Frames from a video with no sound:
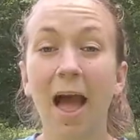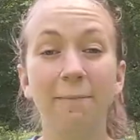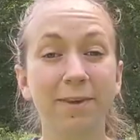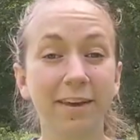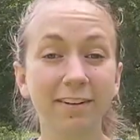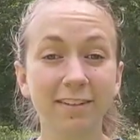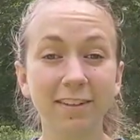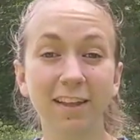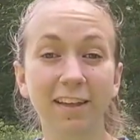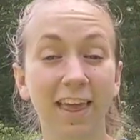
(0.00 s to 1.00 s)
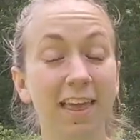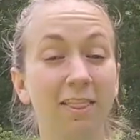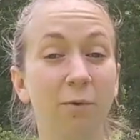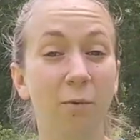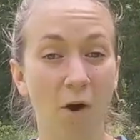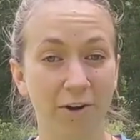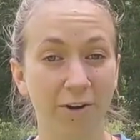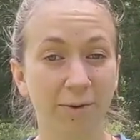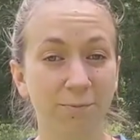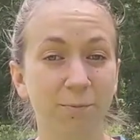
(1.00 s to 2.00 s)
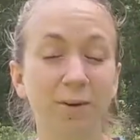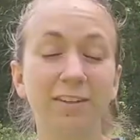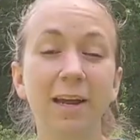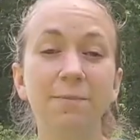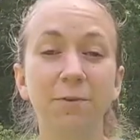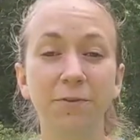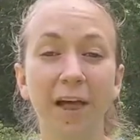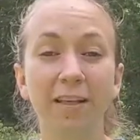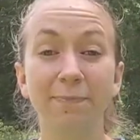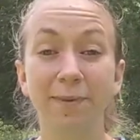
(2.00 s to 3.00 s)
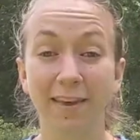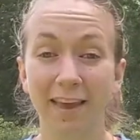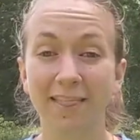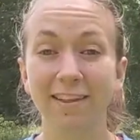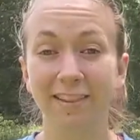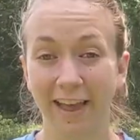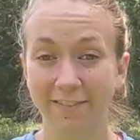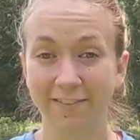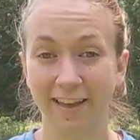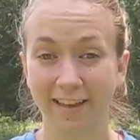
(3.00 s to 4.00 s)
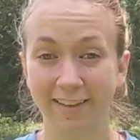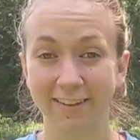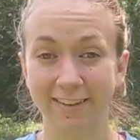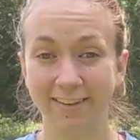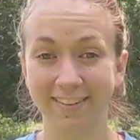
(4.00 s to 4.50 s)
I'm here to look in the water, where damselflies begin their life cycle.